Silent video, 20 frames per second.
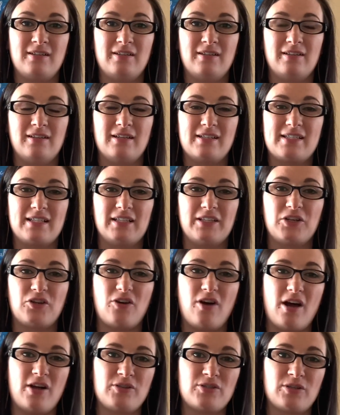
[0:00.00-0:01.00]
it's a
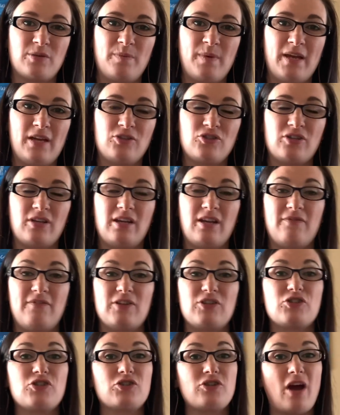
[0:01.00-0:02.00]
little under pitch, and if
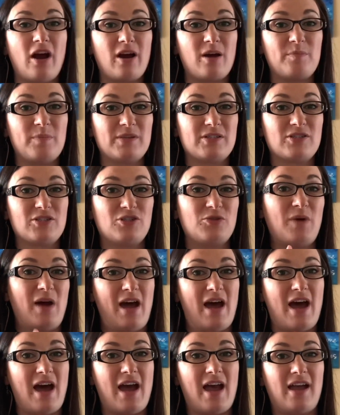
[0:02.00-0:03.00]
it's sharp, it's too
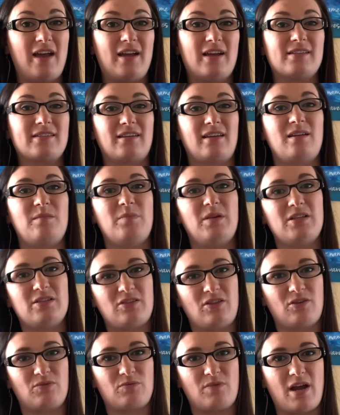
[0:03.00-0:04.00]
high, it's gonna be
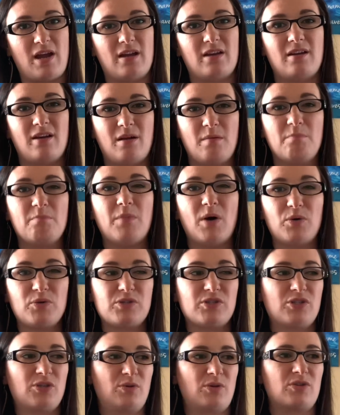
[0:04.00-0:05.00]
to the right.
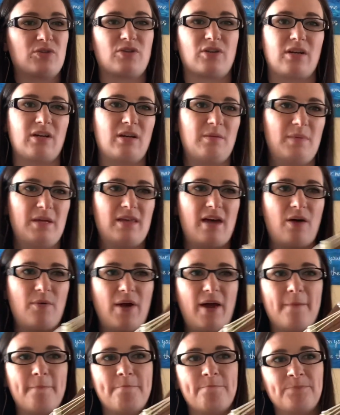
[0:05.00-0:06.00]
Most tuners are gonna be that
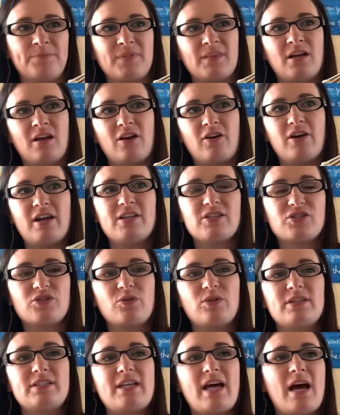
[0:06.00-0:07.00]
way. All right, so
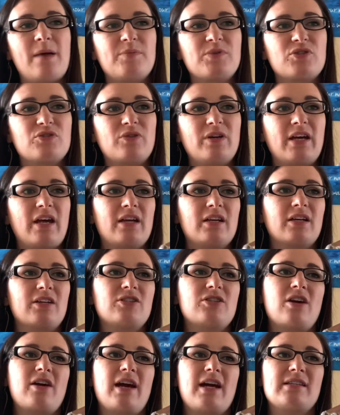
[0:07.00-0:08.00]
the top string on a
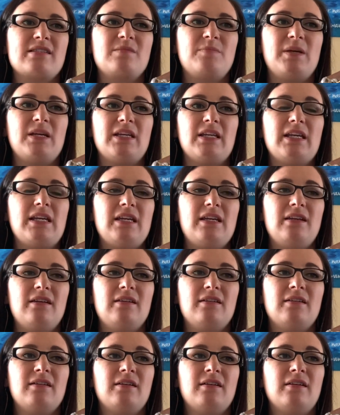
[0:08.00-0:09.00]
guitar has to be an
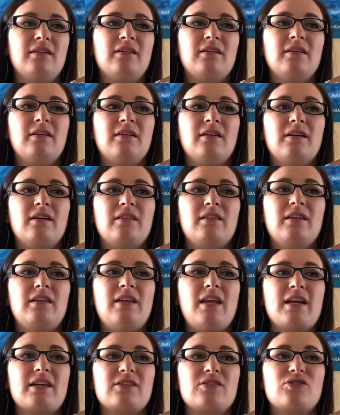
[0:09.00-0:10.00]
E. The
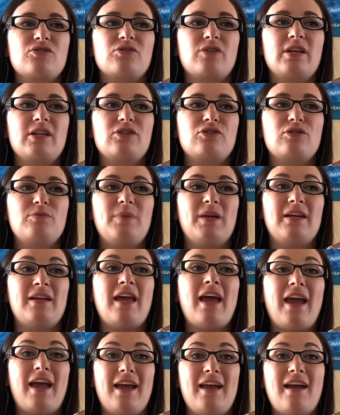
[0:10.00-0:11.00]
next string should be an
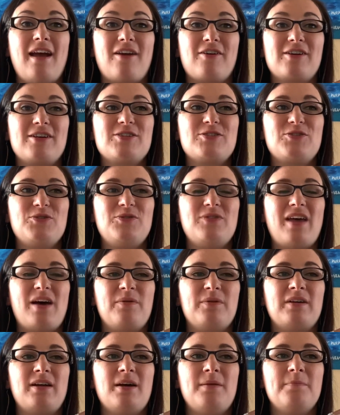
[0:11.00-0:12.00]
A. I already tuned
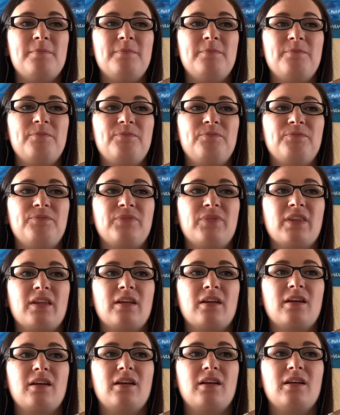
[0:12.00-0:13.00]
that one up.
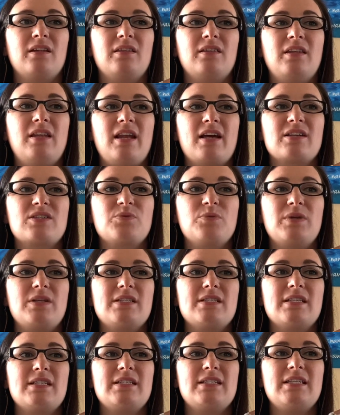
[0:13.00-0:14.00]
The next one
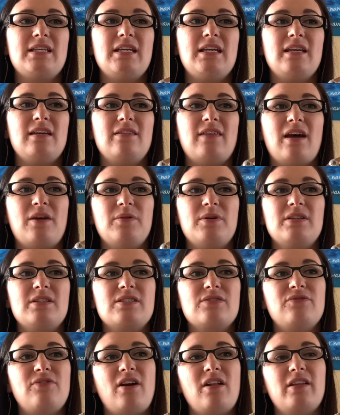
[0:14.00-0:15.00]
is a D. That
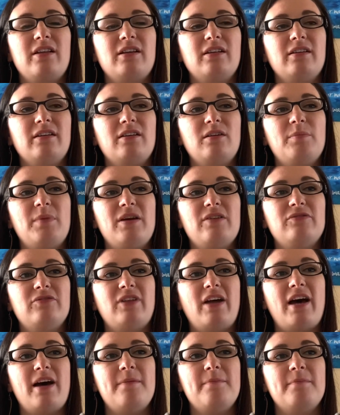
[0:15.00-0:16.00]
one's fallen a little bit flat.